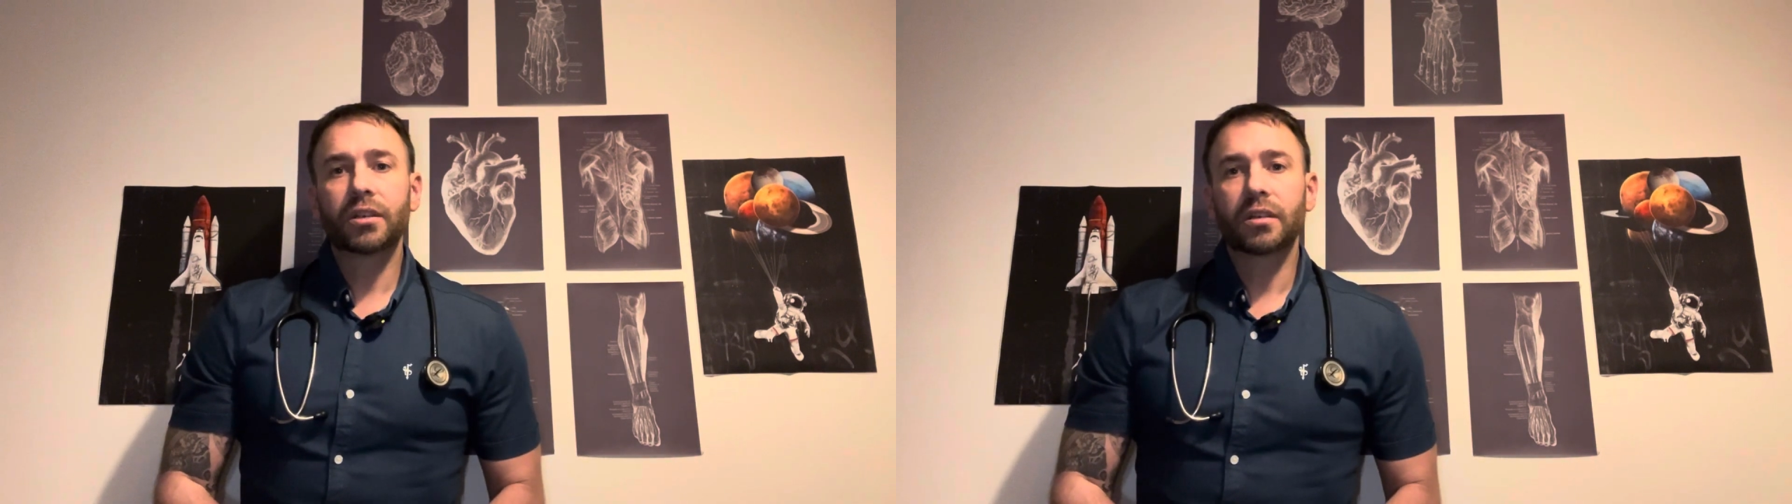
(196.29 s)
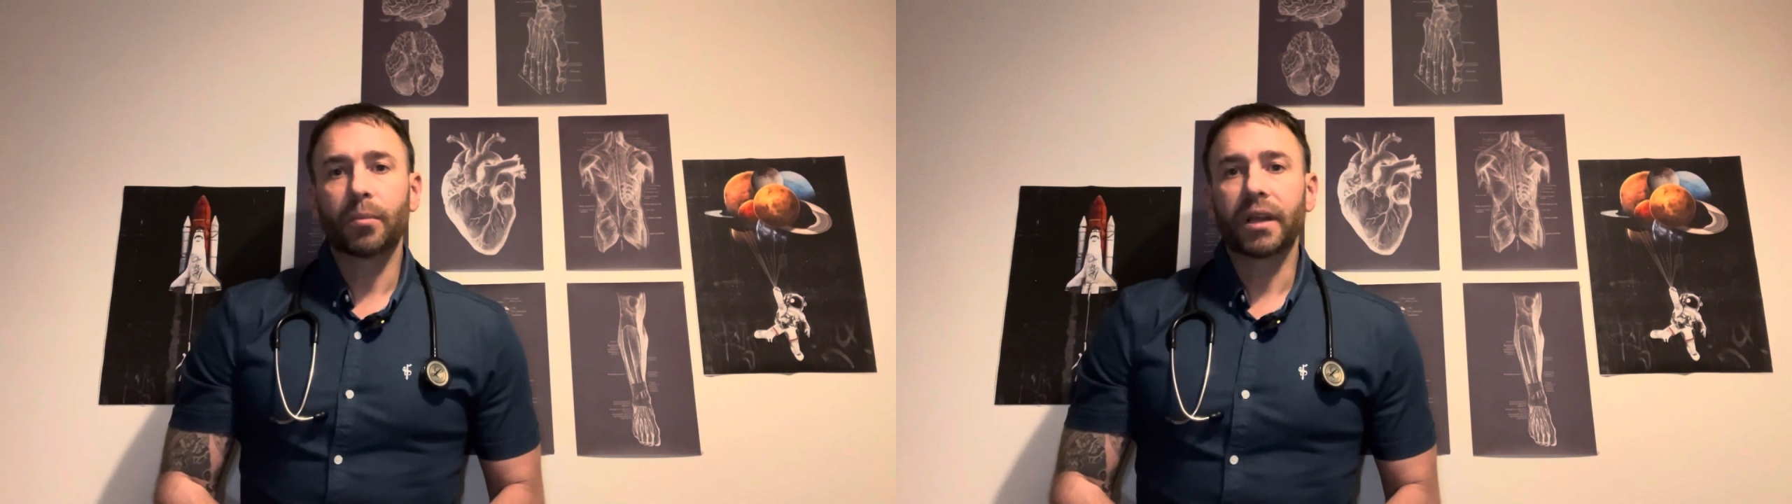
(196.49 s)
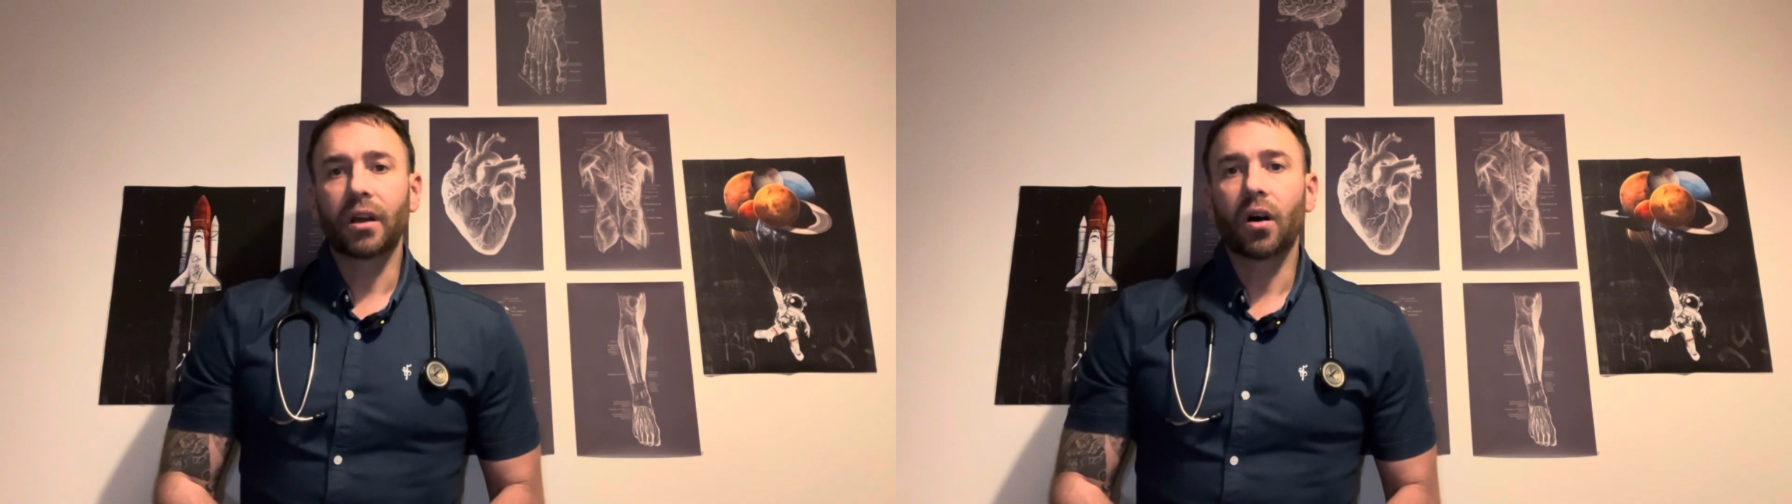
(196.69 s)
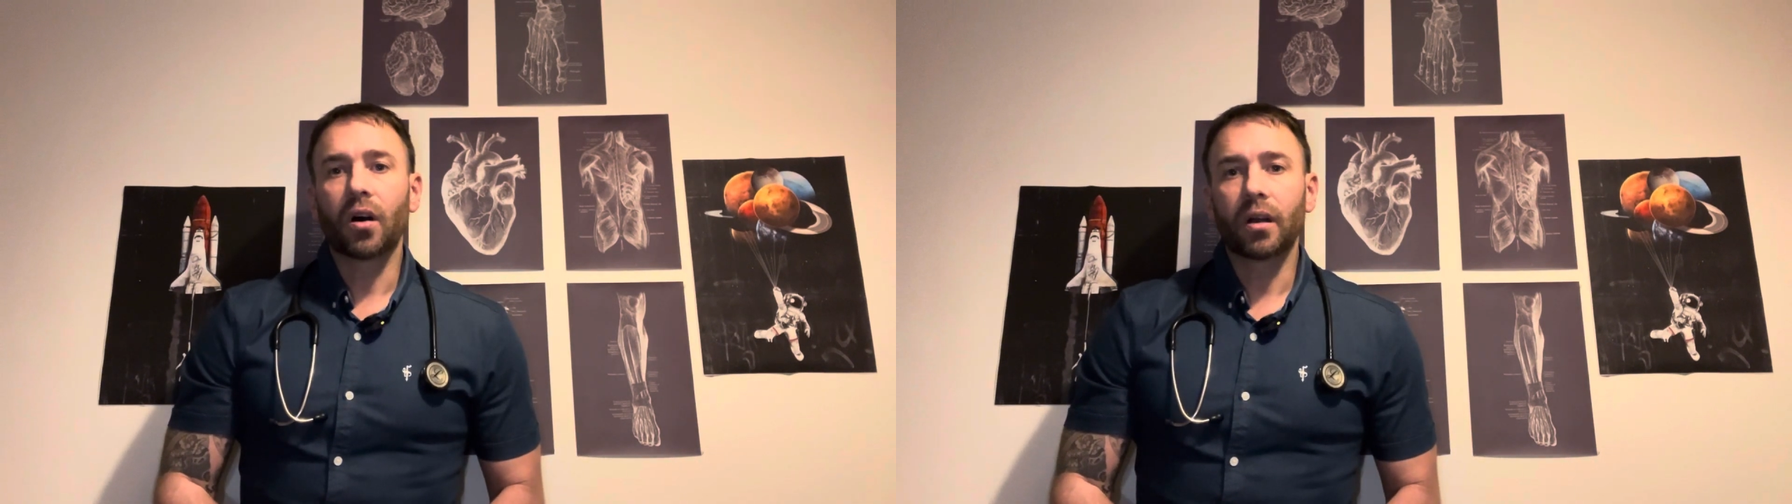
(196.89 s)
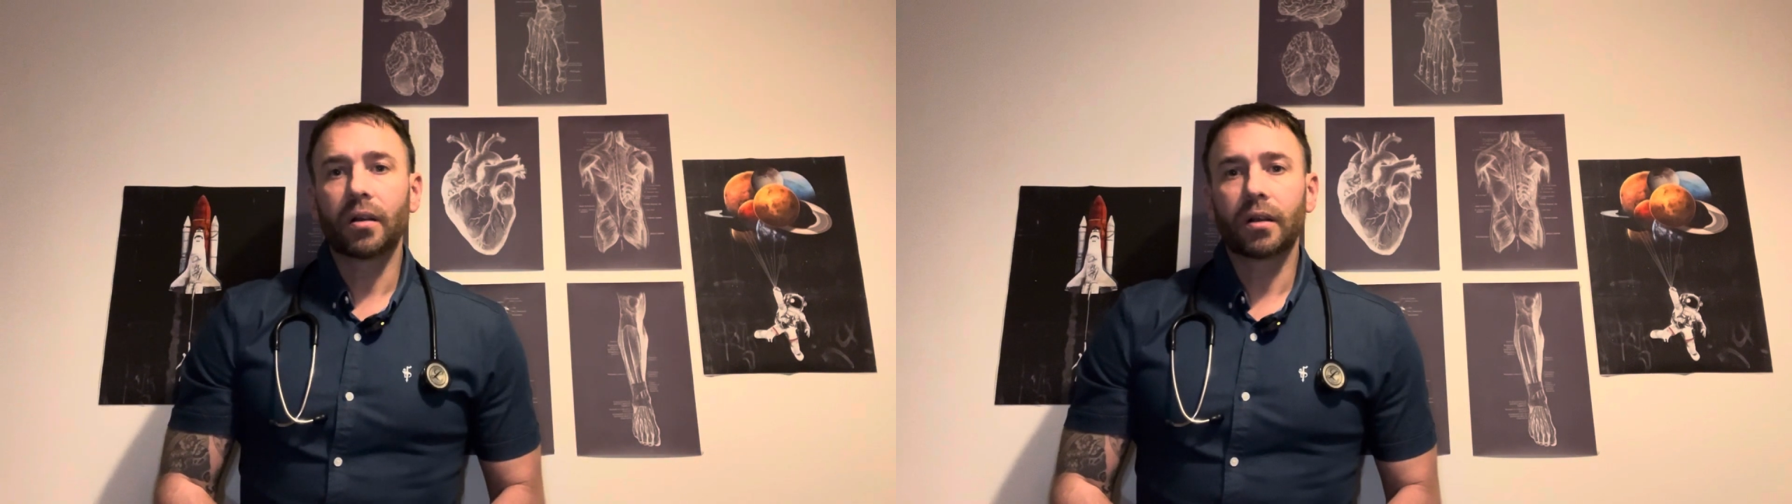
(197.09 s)
to make
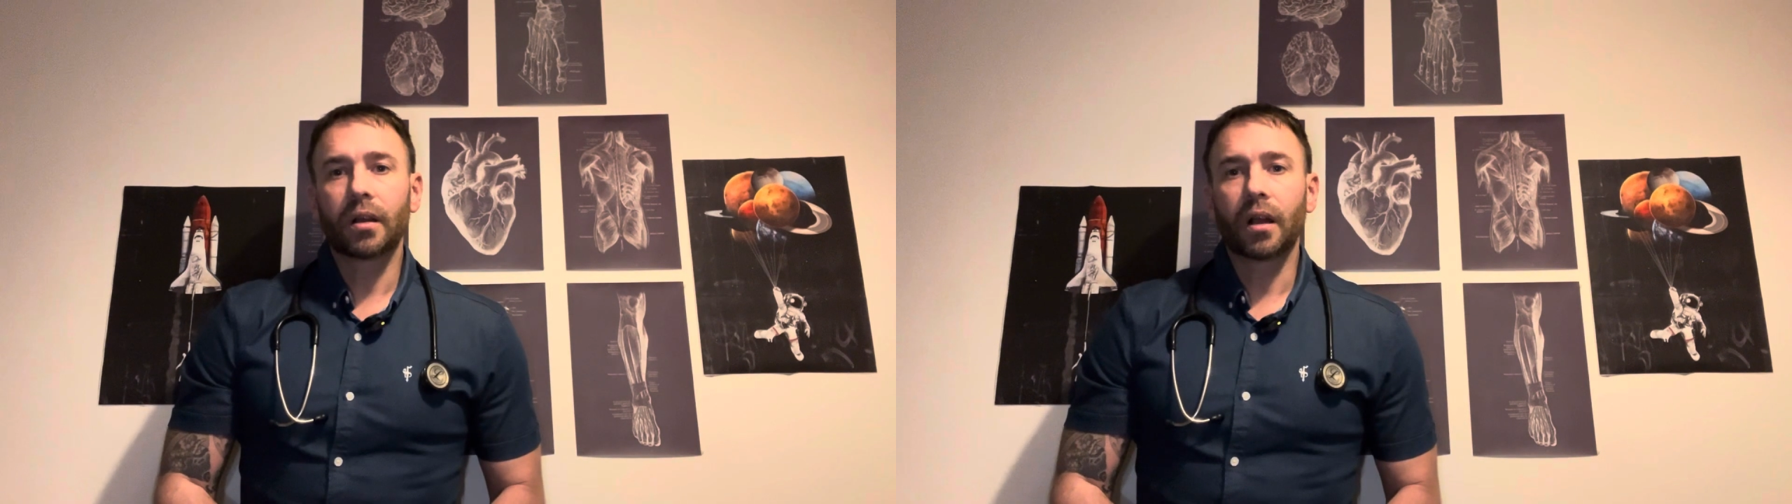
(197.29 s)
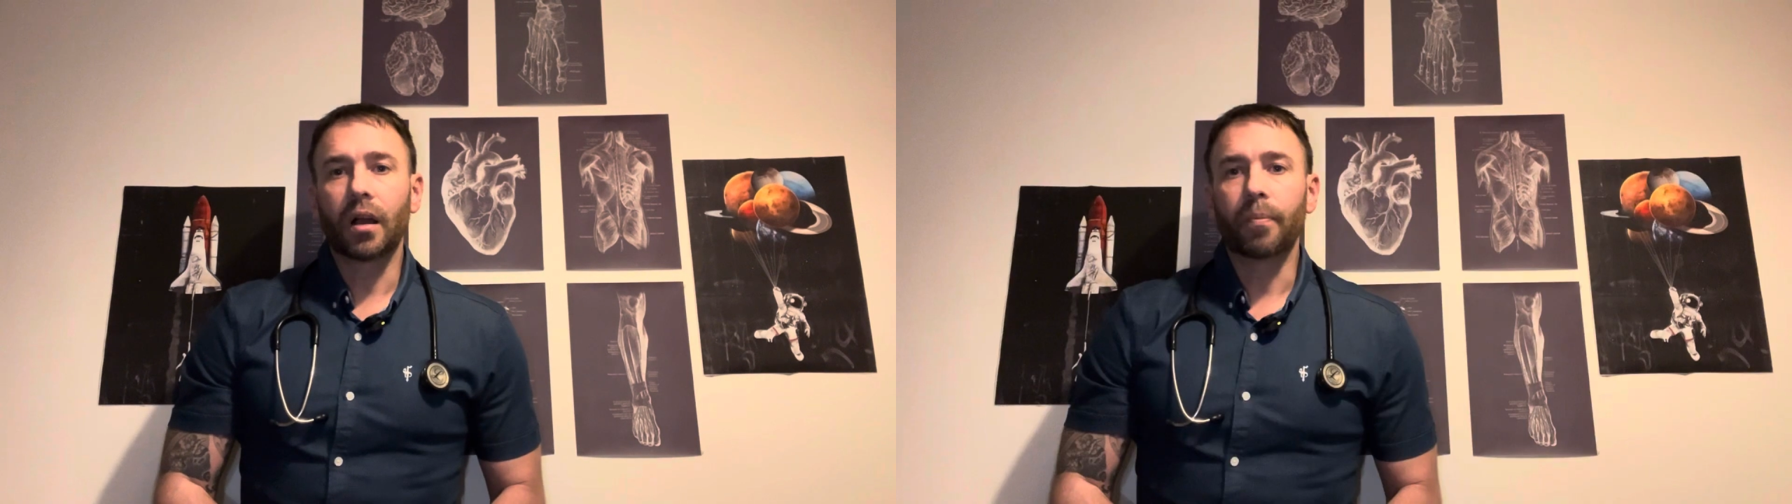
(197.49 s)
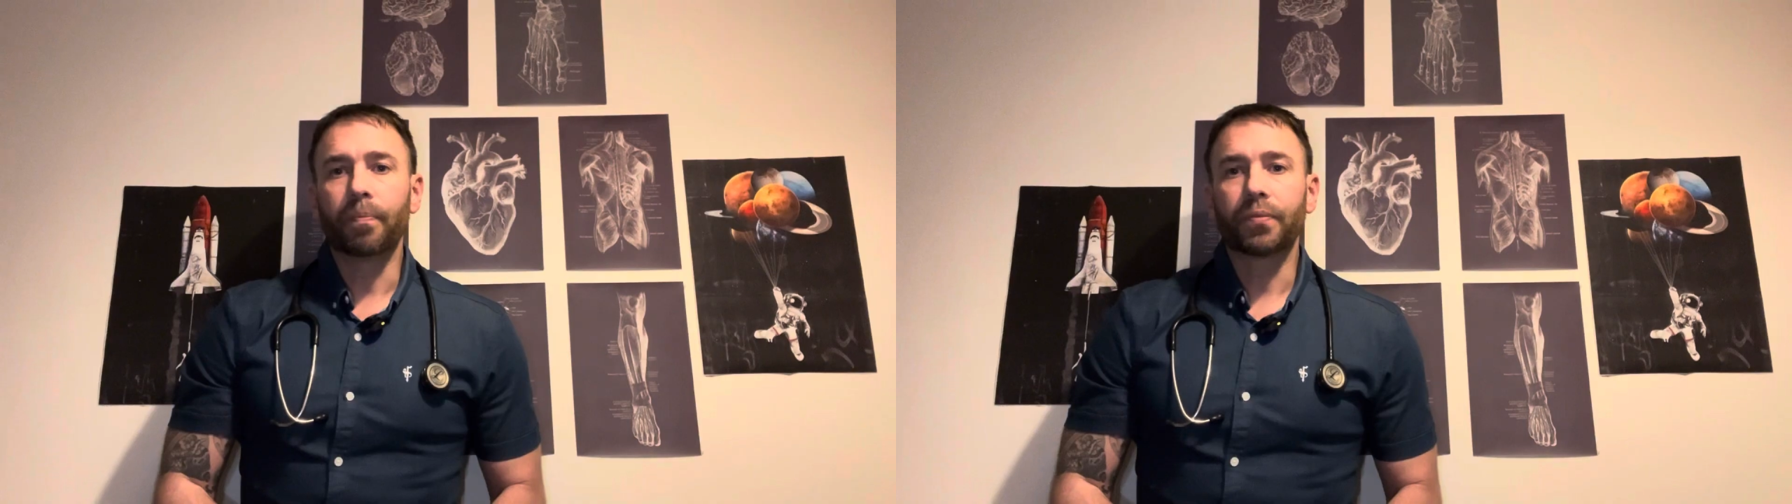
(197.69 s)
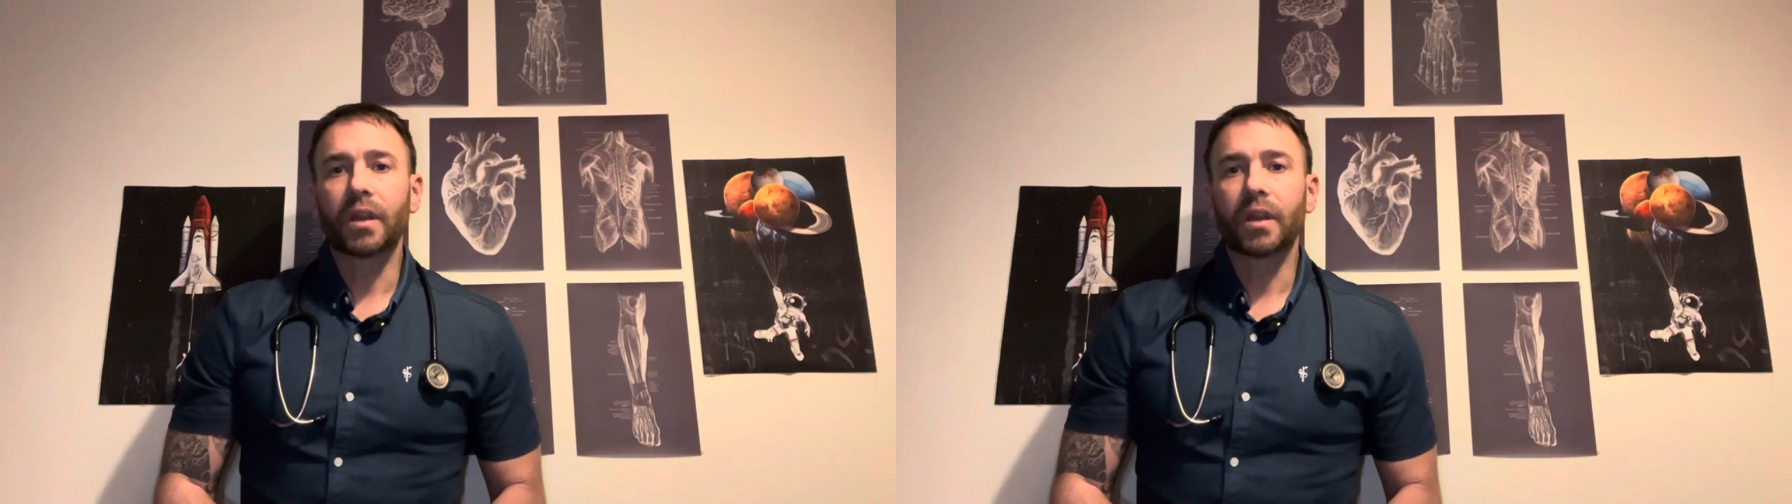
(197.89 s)
the